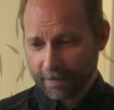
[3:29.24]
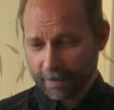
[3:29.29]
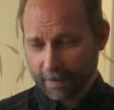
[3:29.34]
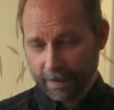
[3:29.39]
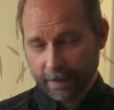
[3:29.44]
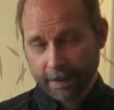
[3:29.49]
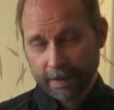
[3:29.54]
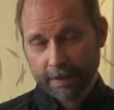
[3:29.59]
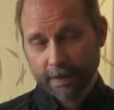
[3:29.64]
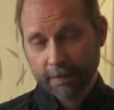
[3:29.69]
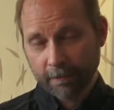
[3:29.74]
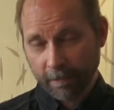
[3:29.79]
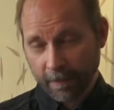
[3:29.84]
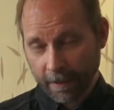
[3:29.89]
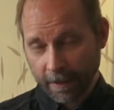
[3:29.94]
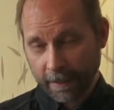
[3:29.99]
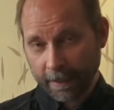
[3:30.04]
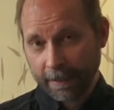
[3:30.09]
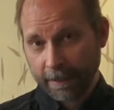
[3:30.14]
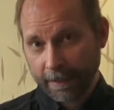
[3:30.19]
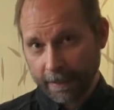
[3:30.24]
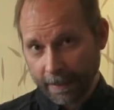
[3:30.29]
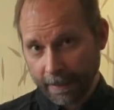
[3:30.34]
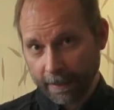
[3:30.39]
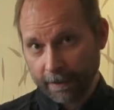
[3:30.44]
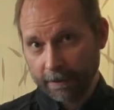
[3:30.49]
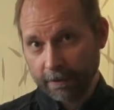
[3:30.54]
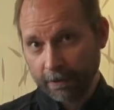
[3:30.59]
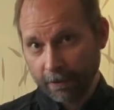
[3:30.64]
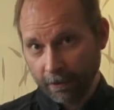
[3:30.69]
it might
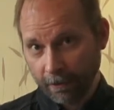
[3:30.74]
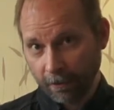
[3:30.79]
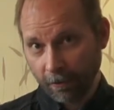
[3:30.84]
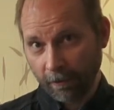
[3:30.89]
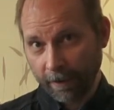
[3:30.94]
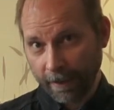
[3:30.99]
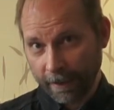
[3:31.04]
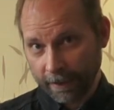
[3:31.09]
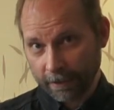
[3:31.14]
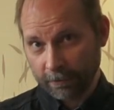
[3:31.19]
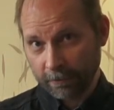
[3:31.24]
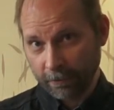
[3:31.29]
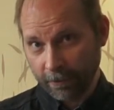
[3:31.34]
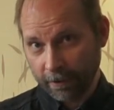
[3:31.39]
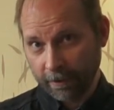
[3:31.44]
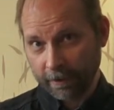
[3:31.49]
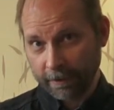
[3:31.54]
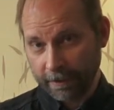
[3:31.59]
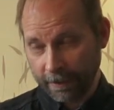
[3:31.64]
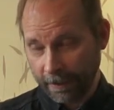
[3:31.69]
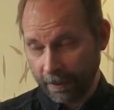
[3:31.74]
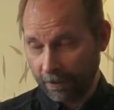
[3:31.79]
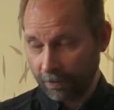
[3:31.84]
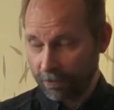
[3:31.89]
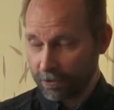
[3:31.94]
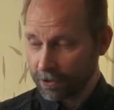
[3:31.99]
take the whole network down.